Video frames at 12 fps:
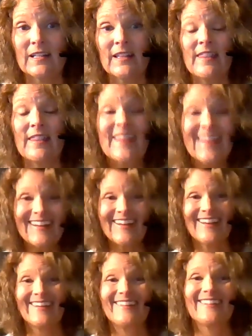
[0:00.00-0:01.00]

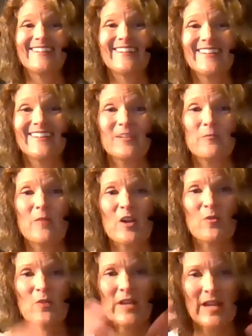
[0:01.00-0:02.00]
then
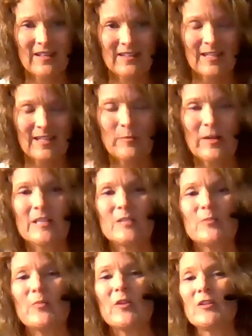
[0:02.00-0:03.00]
my reality and my
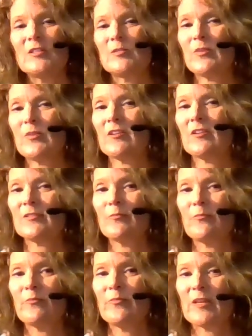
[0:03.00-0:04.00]
experience
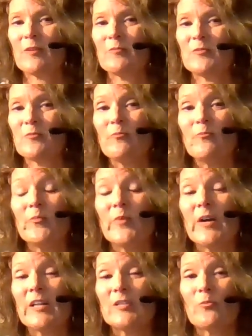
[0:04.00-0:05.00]
becomes
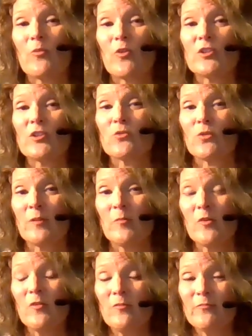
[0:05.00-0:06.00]
much more
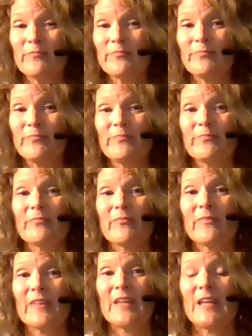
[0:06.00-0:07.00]
enjoyable.
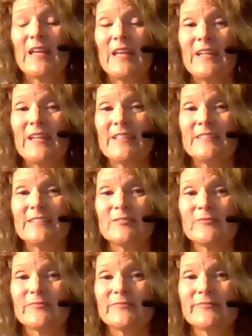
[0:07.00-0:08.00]
And
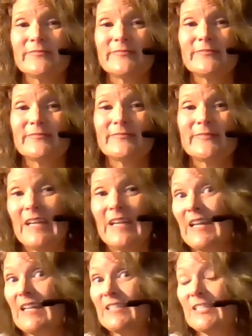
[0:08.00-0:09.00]

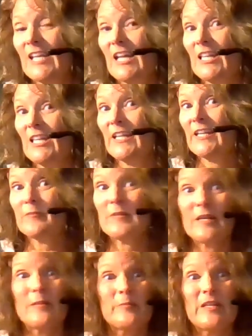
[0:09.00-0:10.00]
it's not like I'm
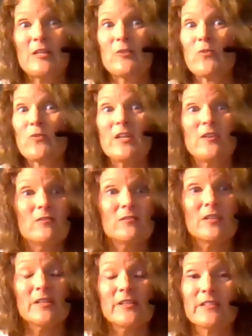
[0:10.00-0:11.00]
not being real
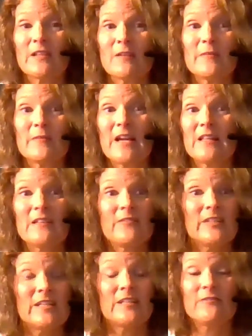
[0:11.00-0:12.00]
because I'm not
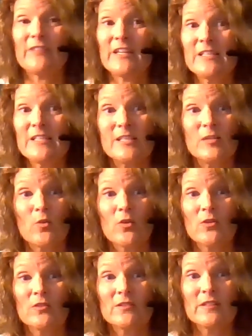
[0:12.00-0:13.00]
living in a fantasy
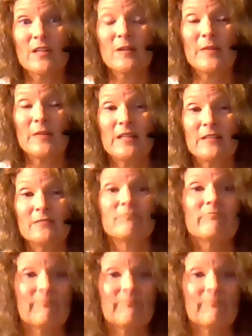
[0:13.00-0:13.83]
world. I mean,